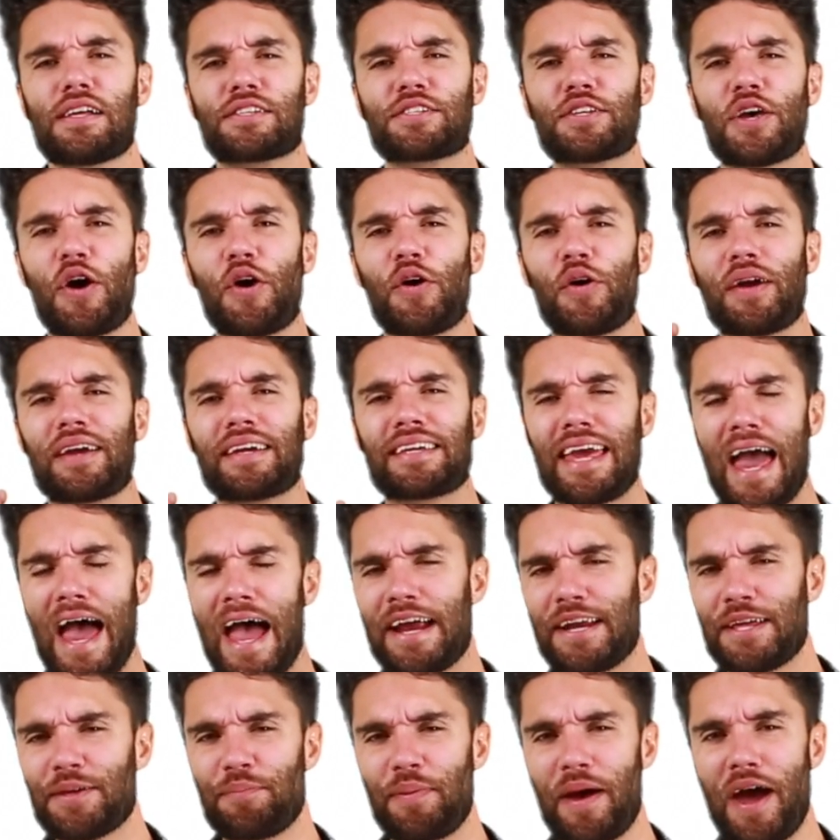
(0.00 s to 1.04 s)
So,
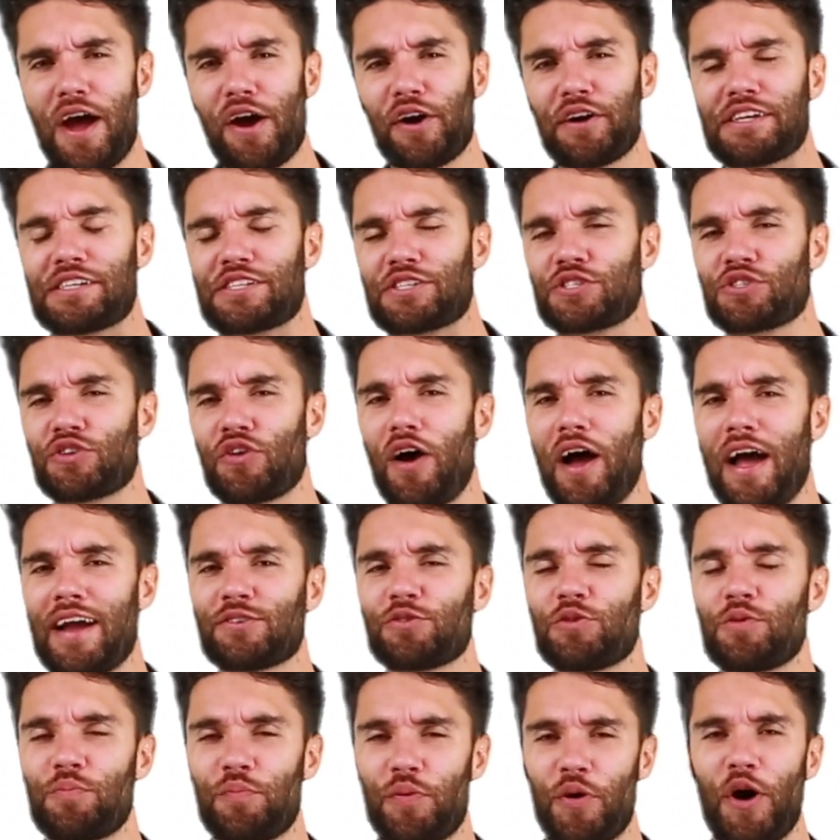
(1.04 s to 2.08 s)
Katy Perry is
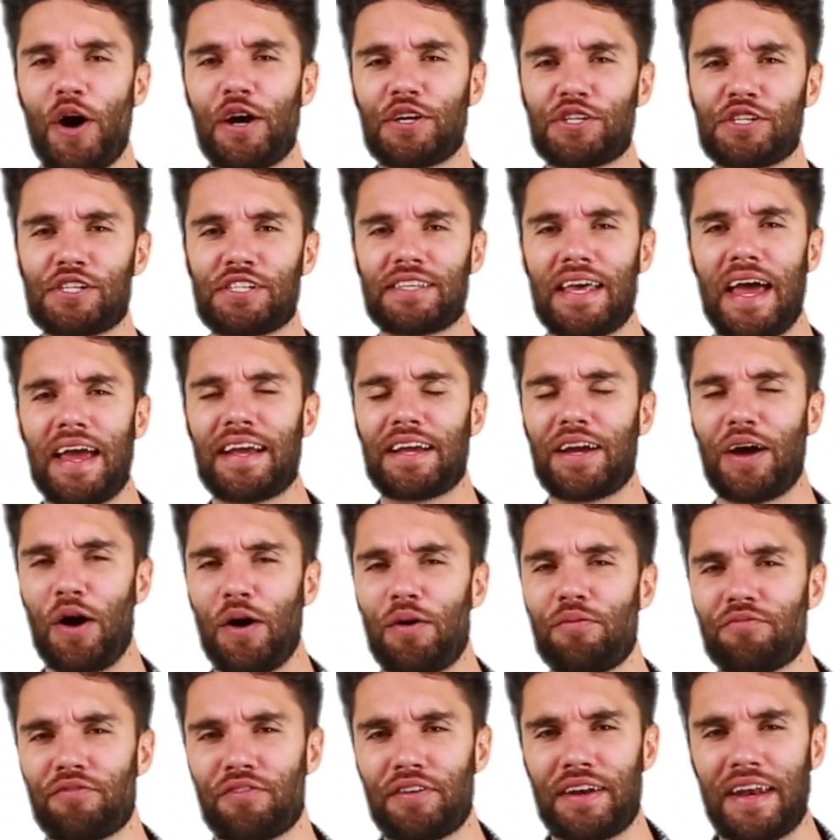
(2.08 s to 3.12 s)
trying to purchase a
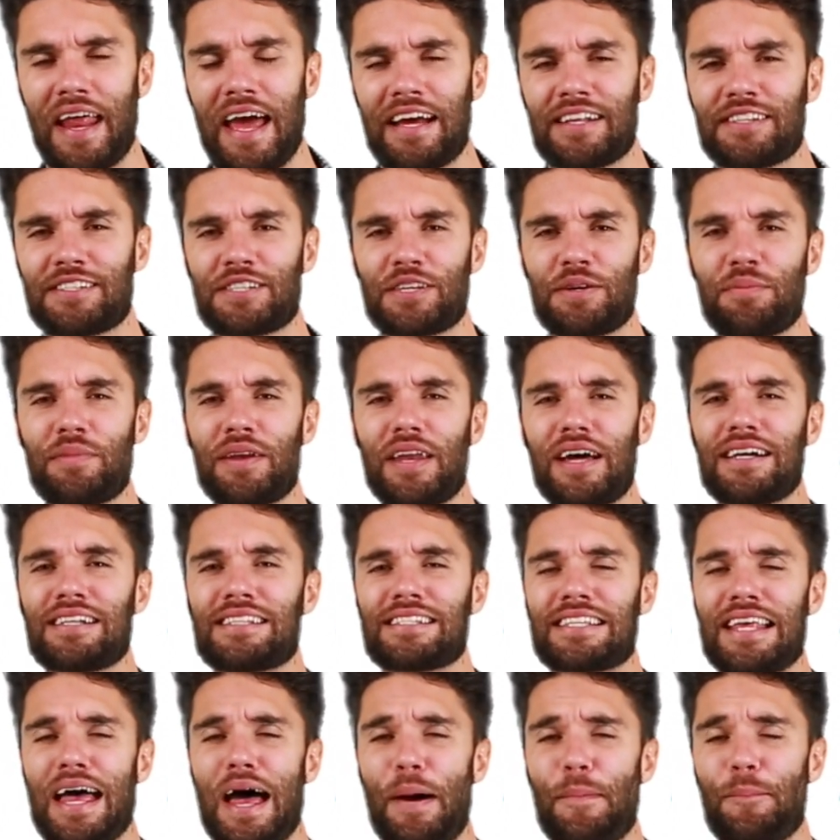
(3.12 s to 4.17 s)
convent and some
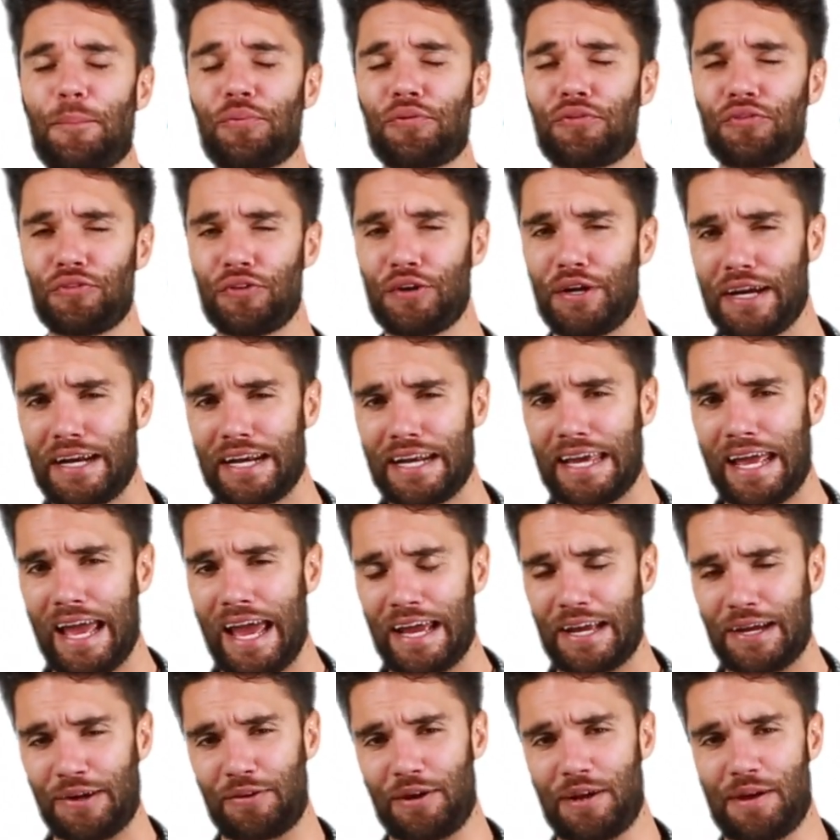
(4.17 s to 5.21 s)
nuns are pretty
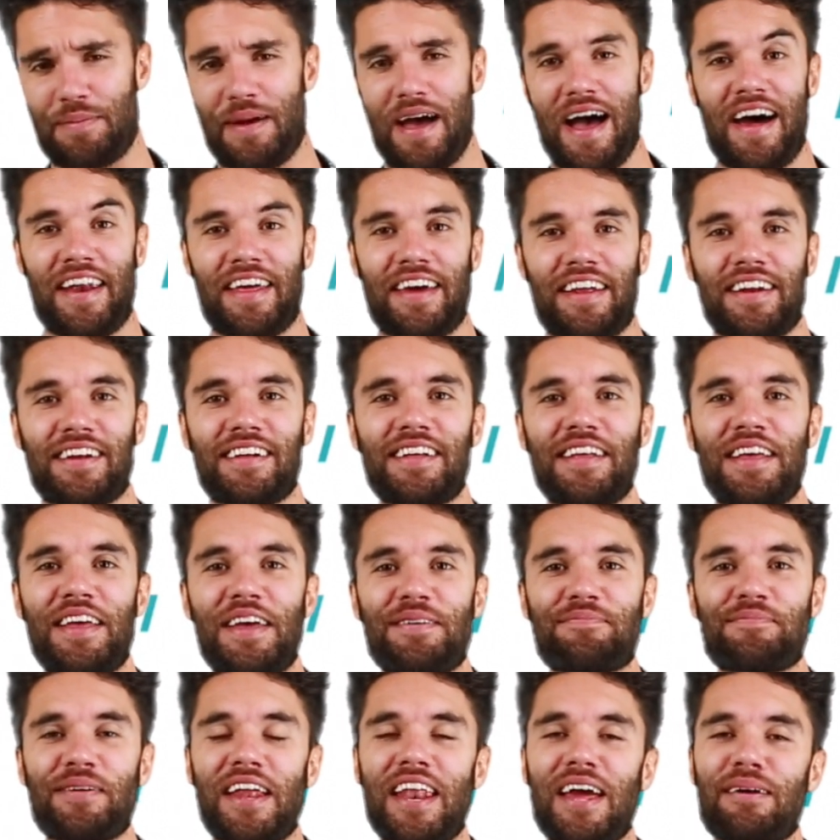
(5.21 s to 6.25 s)
angry about it.
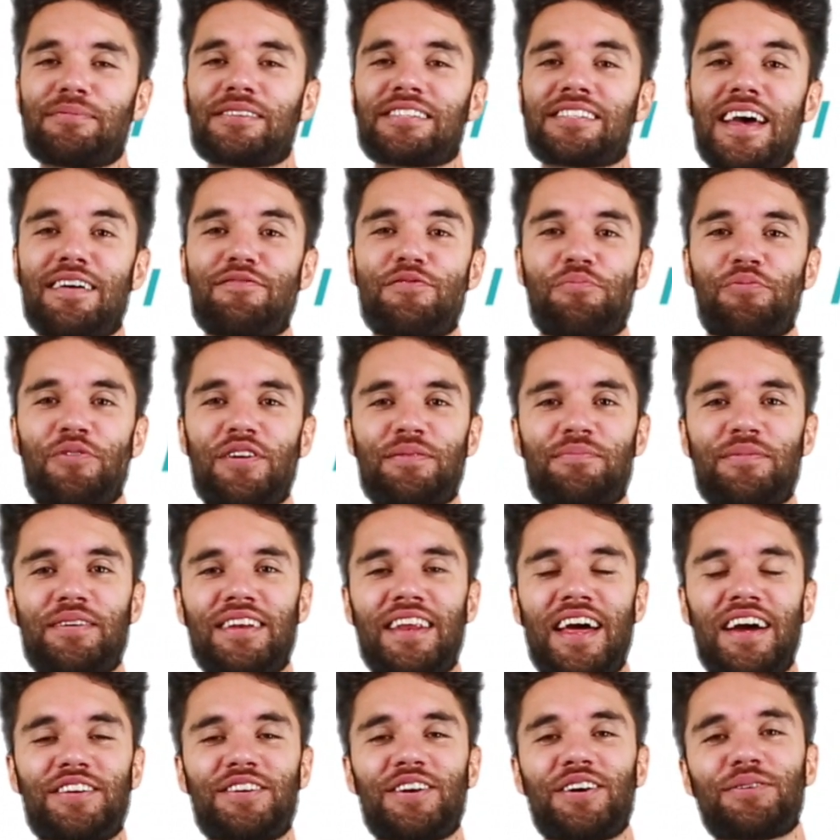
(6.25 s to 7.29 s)
My name is David
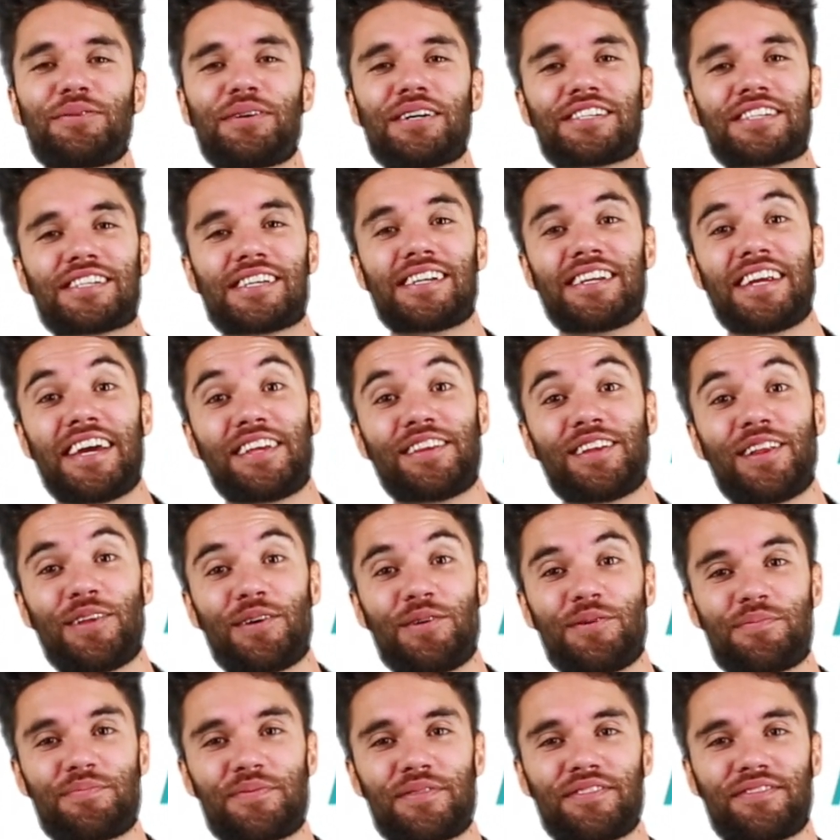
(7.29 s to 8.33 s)
Brinkman and you're watching In The Loop.